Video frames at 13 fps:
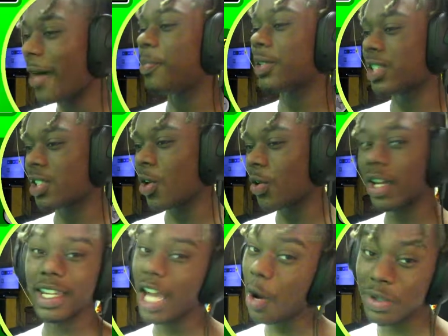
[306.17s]
episode,
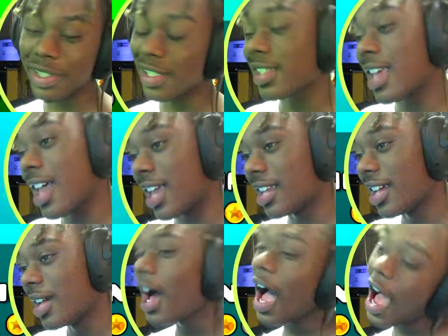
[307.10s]
and that was insane.
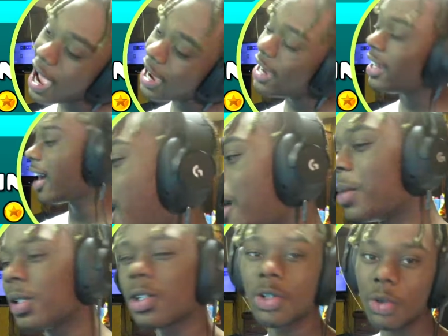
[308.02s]
I, I'm
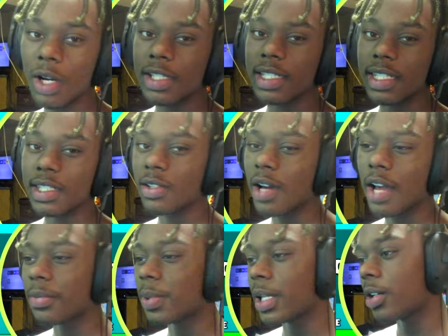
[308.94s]
a little rusty, so I
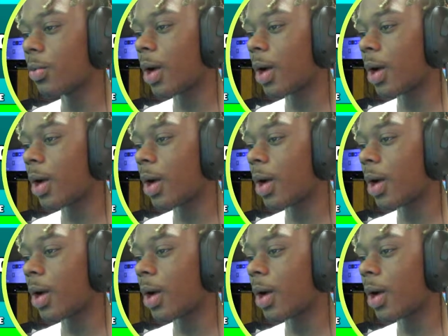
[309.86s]
haven't played in a